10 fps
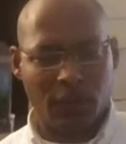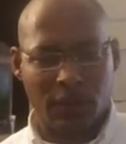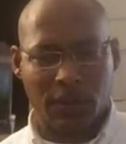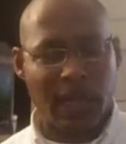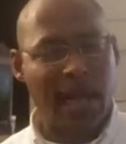
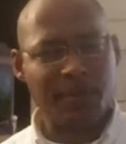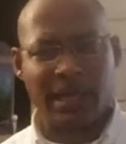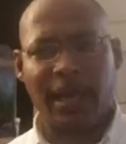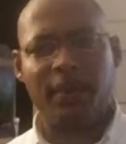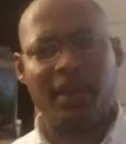the cops
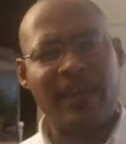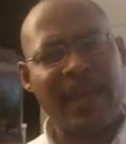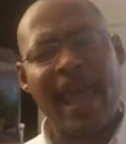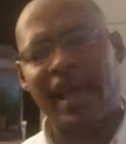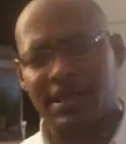came and they
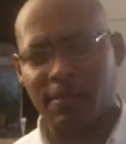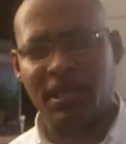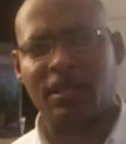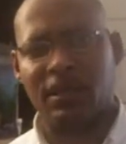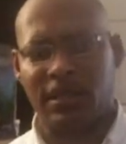asked me to
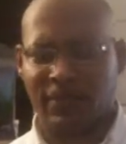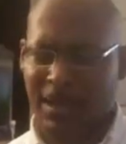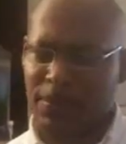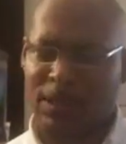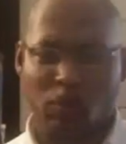leave, and I'm
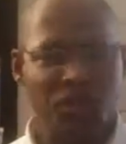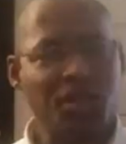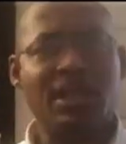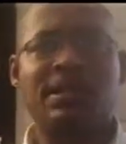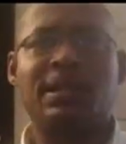like, well, she
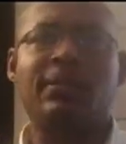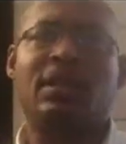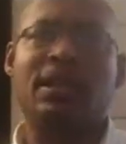doesn't even